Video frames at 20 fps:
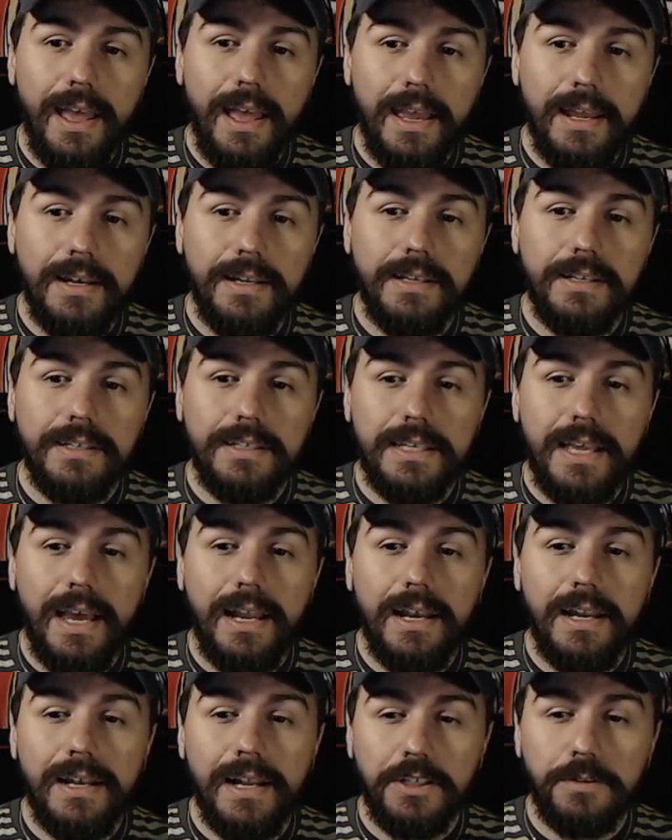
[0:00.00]
and
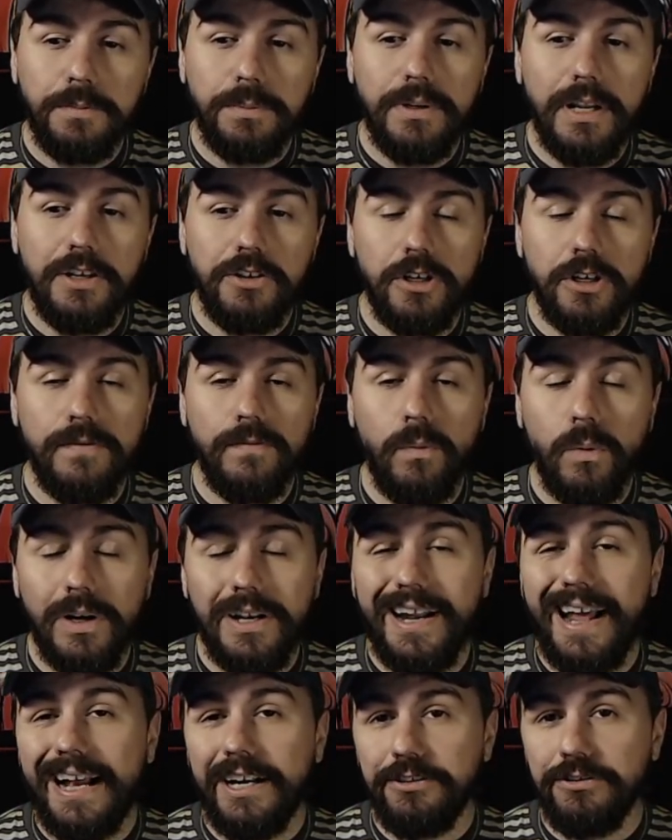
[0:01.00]
get an explanation of
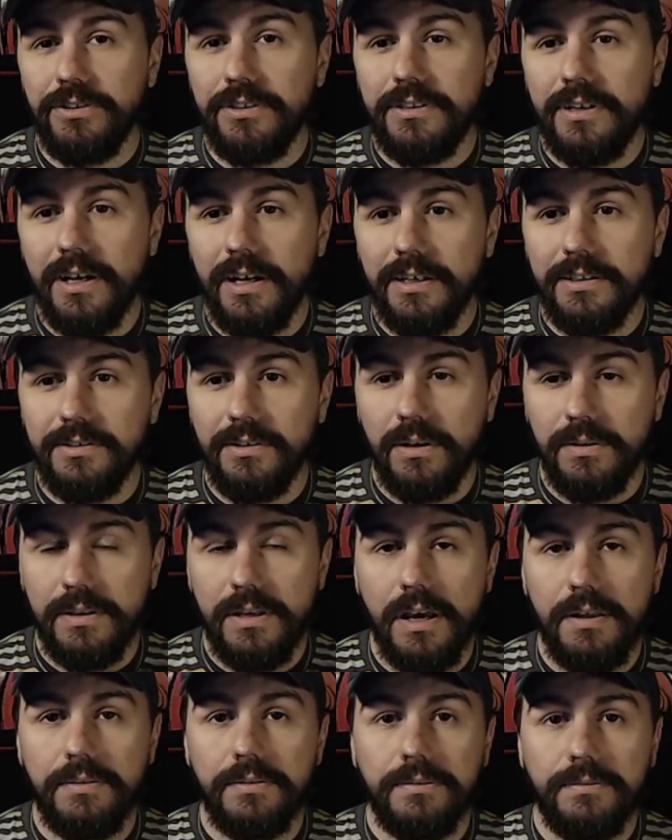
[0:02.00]
what it actually does on
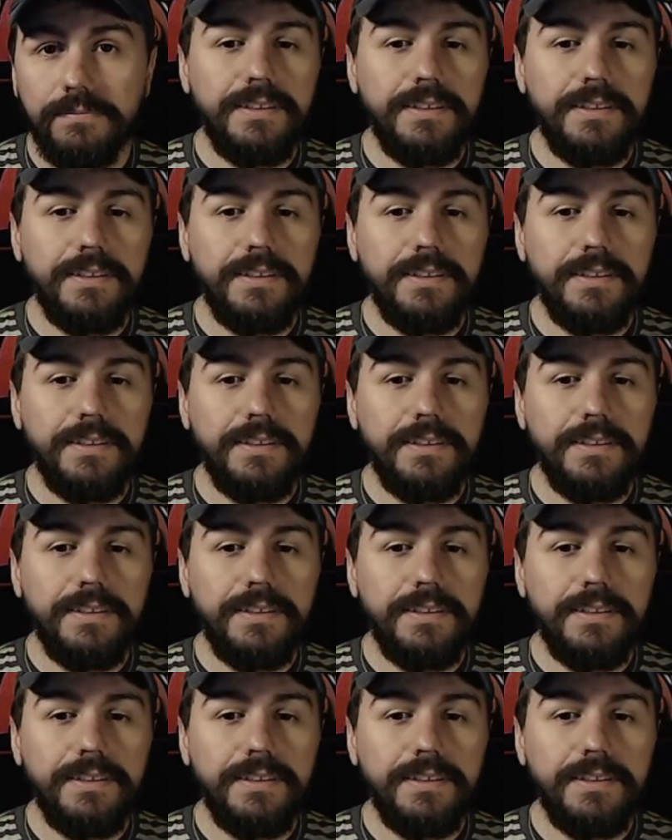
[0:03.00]
the other.